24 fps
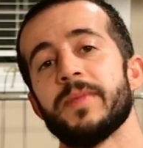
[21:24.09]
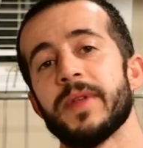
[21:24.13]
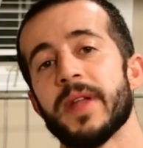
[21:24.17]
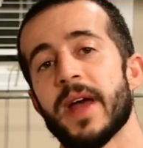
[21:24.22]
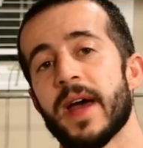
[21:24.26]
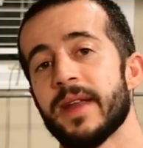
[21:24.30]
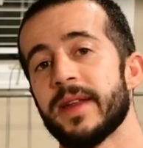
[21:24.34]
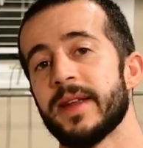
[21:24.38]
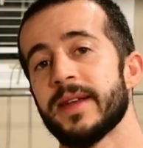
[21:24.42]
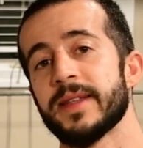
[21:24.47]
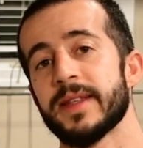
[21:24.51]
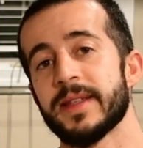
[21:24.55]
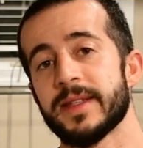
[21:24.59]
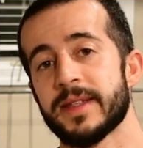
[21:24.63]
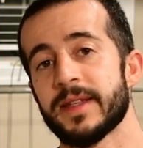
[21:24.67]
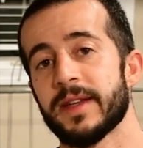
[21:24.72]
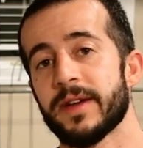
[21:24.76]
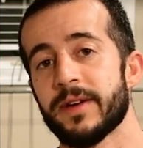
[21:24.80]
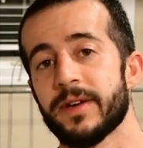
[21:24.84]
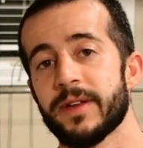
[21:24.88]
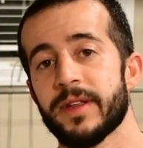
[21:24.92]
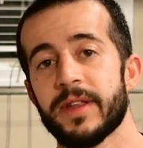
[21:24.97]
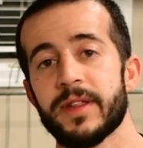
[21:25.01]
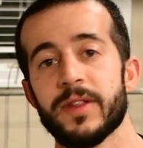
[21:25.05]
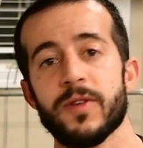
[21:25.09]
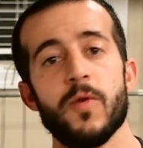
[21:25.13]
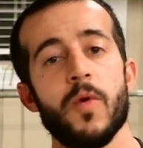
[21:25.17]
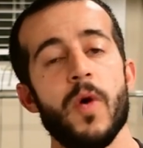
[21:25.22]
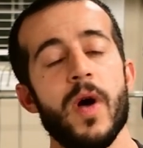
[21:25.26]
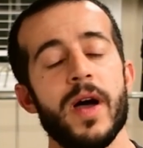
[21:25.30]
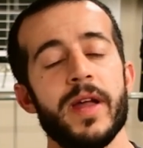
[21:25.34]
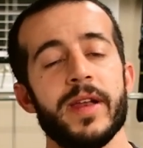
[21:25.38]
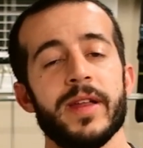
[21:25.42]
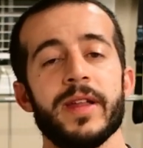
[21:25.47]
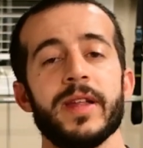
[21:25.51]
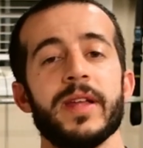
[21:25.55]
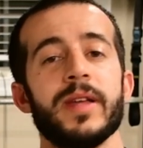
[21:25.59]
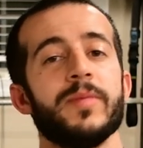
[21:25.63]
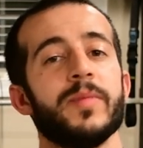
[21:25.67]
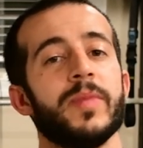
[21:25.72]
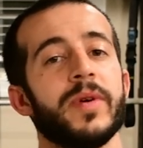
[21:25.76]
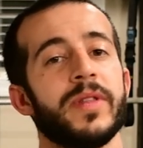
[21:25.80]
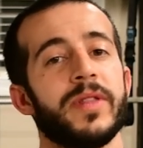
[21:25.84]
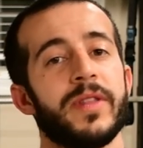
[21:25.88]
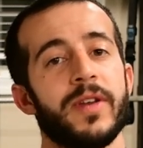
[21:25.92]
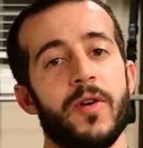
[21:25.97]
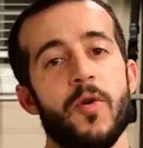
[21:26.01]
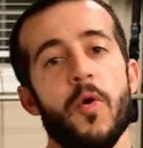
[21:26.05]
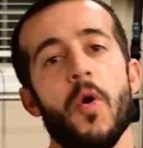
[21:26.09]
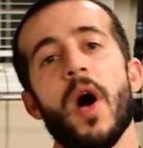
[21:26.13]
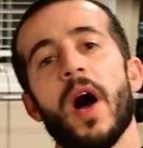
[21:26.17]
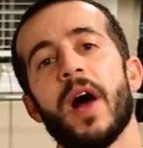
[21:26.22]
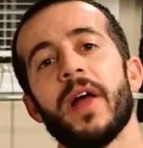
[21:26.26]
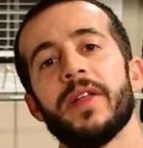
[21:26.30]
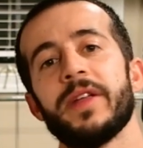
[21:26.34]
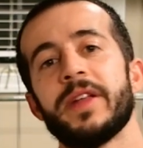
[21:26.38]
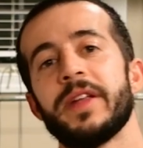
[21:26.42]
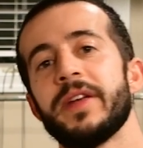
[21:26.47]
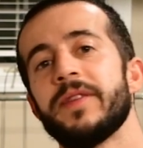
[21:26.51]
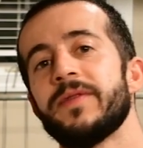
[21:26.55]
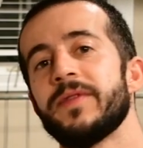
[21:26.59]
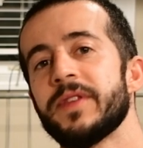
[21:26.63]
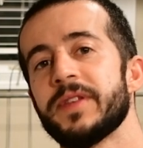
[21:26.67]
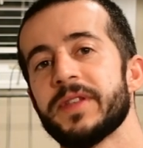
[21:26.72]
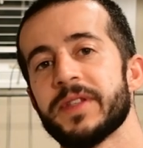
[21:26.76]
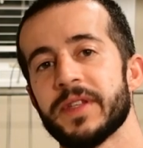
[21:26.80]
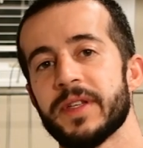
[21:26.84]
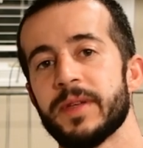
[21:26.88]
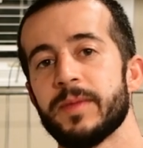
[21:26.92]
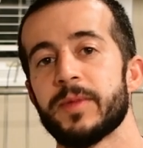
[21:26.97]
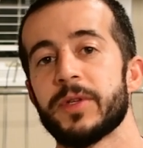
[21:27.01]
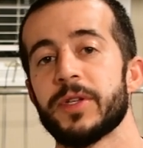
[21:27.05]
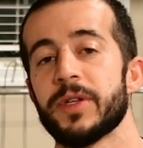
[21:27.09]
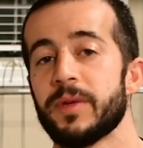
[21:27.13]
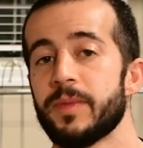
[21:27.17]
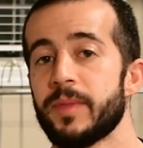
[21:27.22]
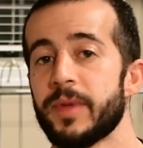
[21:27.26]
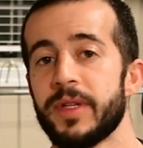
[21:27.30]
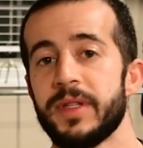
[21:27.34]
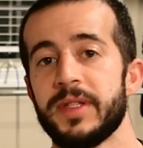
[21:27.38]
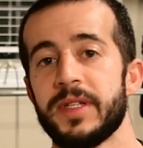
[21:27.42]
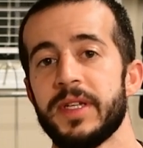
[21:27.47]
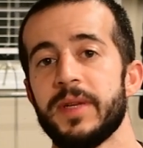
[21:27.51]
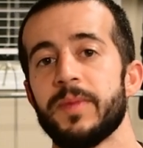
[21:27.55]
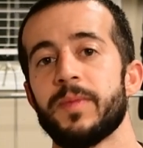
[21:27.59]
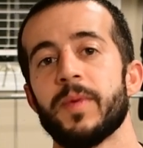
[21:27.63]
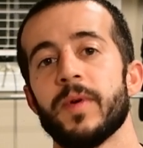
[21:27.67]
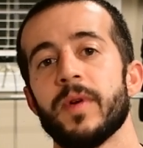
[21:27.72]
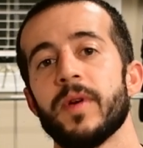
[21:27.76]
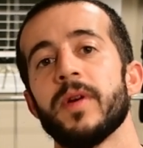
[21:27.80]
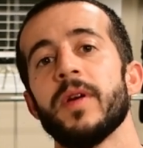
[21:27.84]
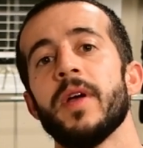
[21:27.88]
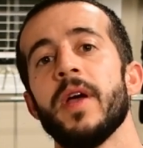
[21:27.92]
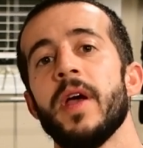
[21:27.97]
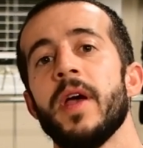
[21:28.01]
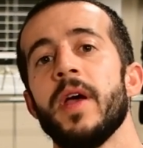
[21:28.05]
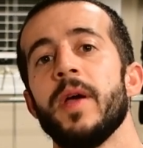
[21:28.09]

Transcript: not necessarily the quantity, but the quality of the sleep should be deeper